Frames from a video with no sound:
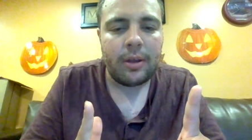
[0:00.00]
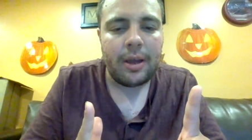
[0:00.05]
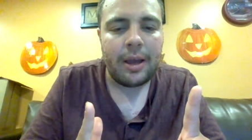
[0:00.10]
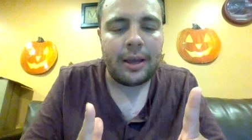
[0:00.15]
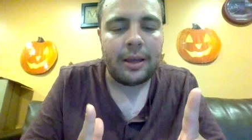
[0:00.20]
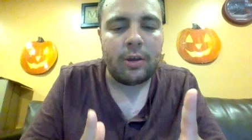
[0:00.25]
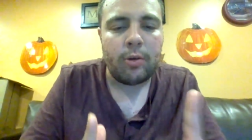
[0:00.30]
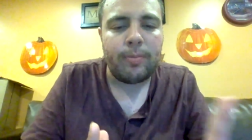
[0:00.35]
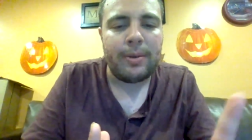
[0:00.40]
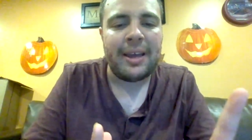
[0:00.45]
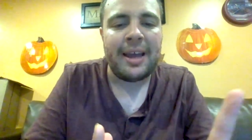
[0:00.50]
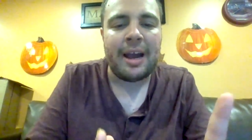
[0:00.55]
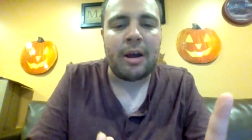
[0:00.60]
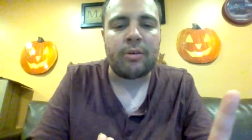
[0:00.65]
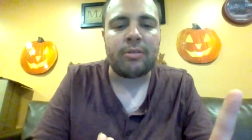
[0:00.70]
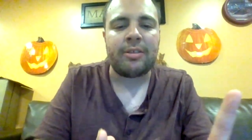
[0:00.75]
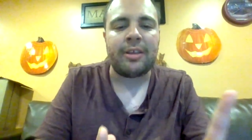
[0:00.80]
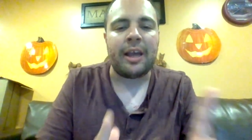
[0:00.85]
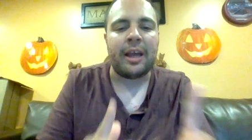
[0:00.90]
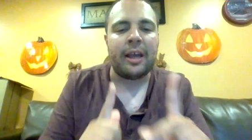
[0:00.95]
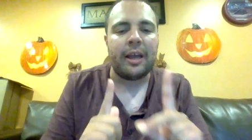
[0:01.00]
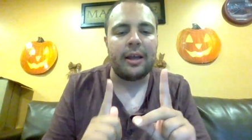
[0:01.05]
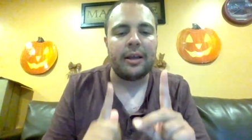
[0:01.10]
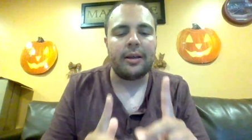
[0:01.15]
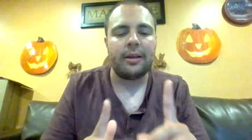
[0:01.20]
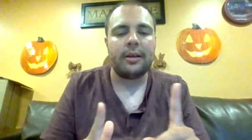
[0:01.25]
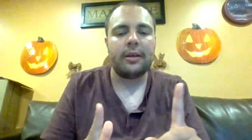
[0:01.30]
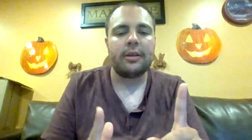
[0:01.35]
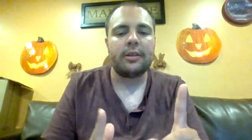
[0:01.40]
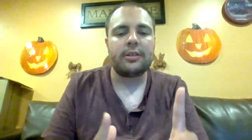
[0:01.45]
and you be healthy.
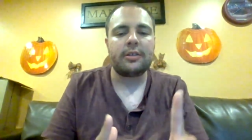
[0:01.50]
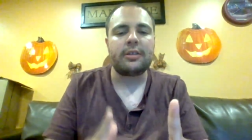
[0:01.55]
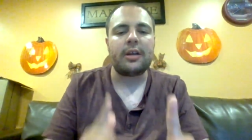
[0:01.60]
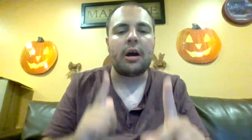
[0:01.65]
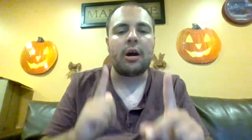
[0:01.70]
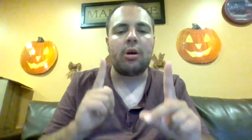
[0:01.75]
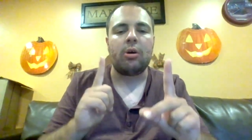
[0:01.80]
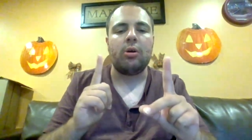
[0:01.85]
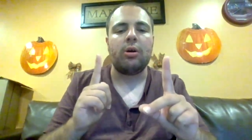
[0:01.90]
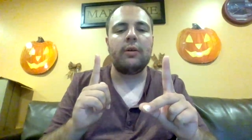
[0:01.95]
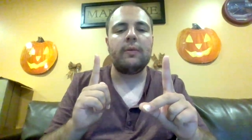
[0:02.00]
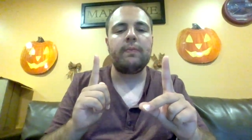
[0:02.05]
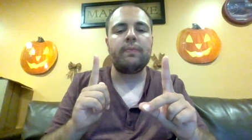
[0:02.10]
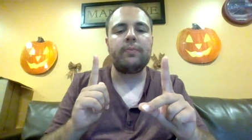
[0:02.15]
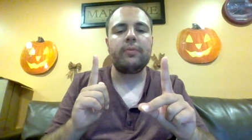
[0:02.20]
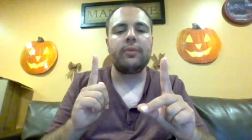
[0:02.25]
So,